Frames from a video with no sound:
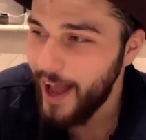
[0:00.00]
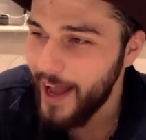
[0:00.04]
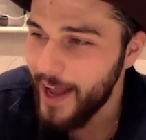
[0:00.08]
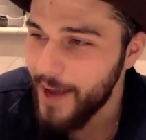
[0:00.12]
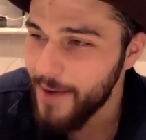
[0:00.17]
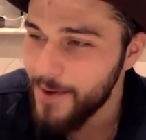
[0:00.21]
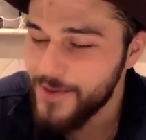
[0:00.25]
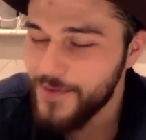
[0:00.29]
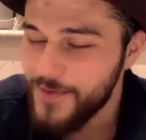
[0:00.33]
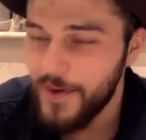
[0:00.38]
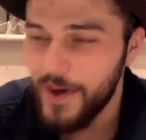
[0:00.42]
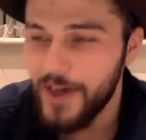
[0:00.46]
It
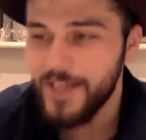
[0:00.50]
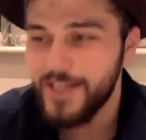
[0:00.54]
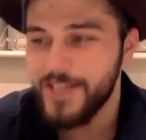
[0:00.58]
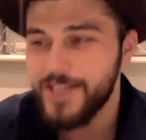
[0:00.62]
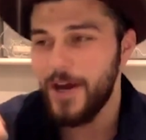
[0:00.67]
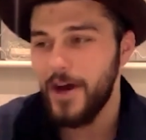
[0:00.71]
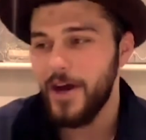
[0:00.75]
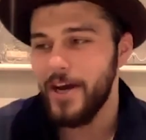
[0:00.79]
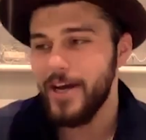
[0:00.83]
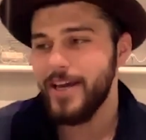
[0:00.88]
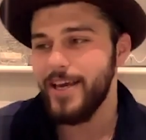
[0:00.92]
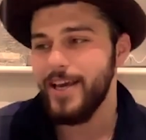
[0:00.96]
was funny because
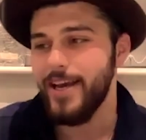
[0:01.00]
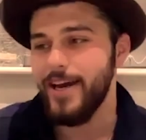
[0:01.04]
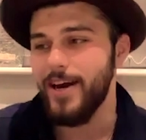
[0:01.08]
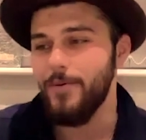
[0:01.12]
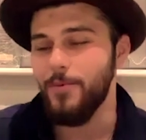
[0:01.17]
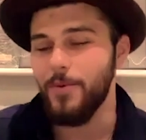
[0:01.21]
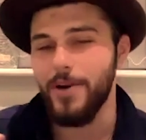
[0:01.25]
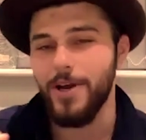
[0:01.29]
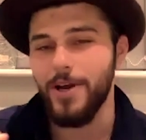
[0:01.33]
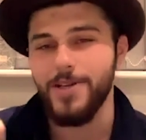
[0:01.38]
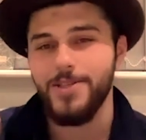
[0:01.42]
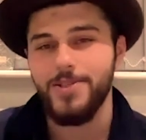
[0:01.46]

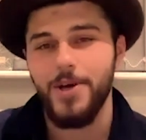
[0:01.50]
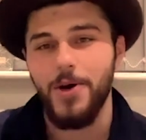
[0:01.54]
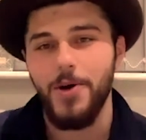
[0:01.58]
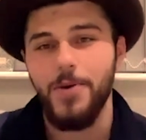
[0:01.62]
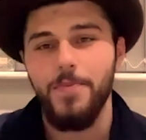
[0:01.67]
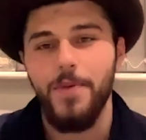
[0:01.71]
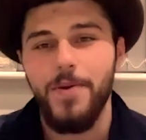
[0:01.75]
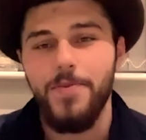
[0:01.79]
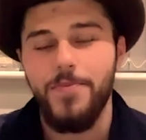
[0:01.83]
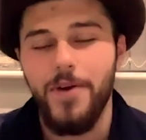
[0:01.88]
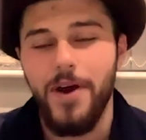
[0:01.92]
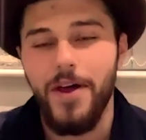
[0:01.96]
when I told
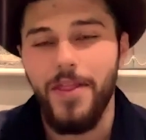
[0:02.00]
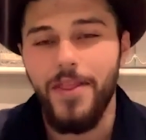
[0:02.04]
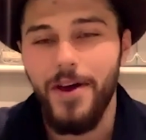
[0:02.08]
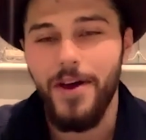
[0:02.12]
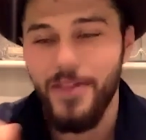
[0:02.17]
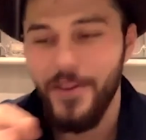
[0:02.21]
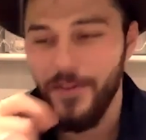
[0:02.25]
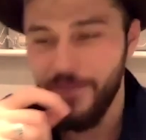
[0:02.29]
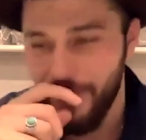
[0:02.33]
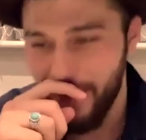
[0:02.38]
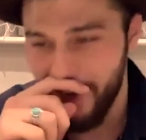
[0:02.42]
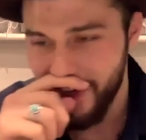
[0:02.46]
my brother,
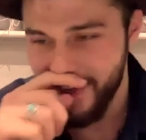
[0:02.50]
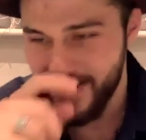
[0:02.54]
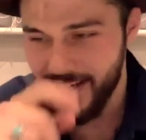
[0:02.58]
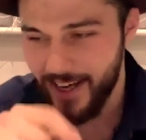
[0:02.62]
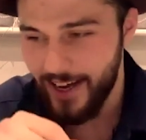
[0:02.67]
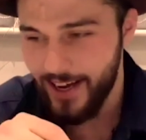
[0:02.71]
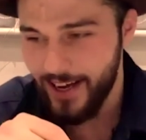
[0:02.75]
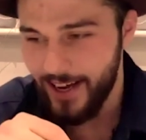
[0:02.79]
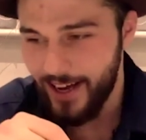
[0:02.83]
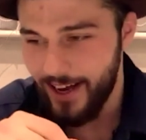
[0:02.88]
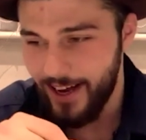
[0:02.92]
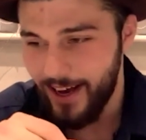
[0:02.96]
the first thing
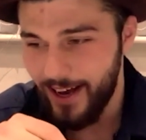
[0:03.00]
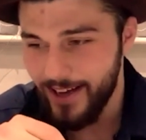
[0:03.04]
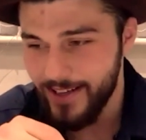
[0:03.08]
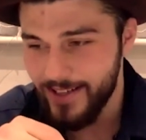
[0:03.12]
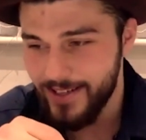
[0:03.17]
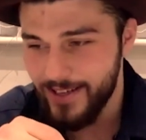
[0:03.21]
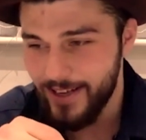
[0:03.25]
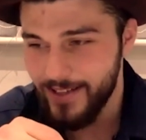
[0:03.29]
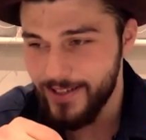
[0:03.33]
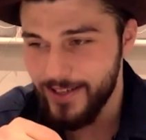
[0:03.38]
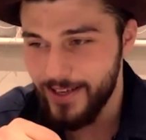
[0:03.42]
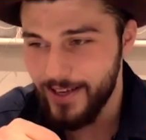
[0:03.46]
I
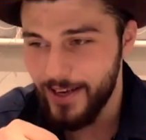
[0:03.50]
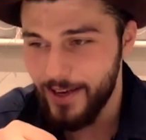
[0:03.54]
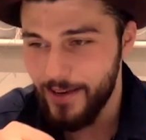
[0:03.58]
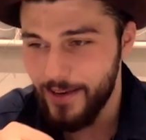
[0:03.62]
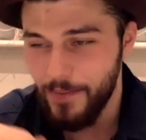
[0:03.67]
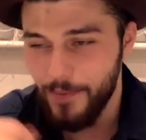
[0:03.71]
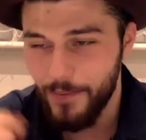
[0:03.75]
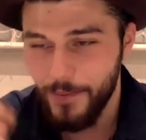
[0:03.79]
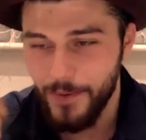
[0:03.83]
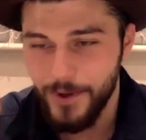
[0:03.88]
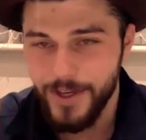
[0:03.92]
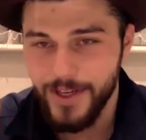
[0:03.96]
said to
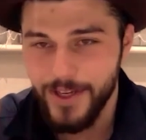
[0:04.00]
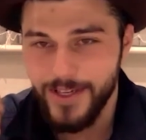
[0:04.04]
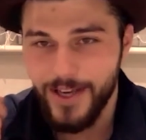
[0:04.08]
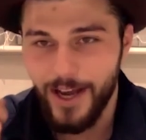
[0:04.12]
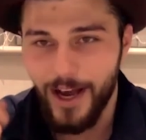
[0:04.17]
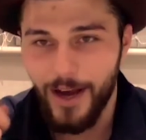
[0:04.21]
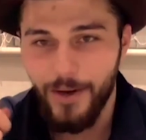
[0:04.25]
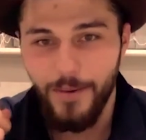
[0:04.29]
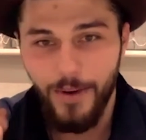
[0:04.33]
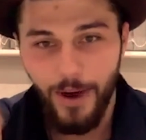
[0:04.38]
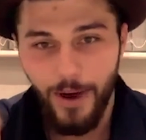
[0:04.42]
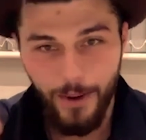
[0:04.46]
him was,
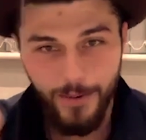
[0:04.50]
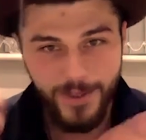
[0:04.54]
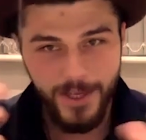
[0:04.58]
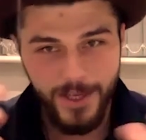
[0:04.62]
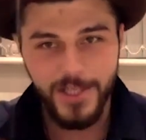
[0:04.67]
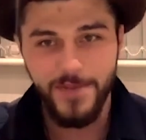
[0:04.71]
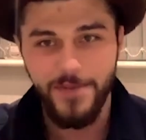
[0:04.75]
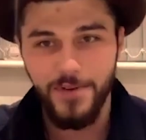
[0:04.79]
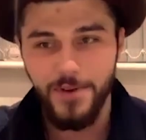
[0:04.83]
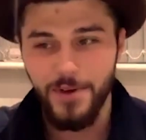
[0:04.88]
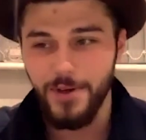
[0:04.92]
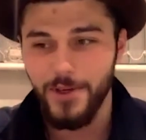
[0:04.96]
I was
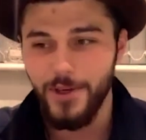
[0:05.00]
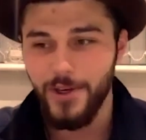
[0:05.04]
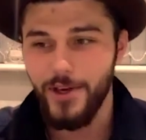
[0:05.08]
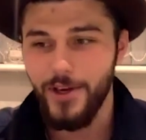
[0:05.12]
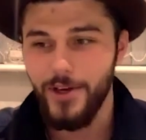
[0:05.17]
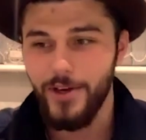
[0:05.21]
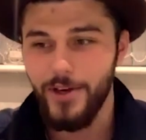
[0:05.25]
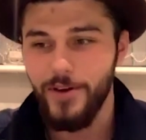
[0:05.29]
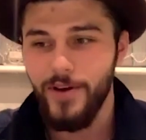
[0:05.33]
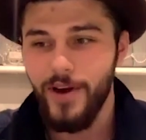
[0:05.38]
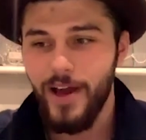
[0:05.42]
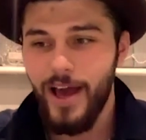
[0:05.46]
interviewing
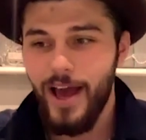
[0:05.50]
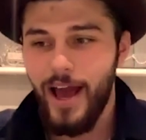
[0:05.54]
you,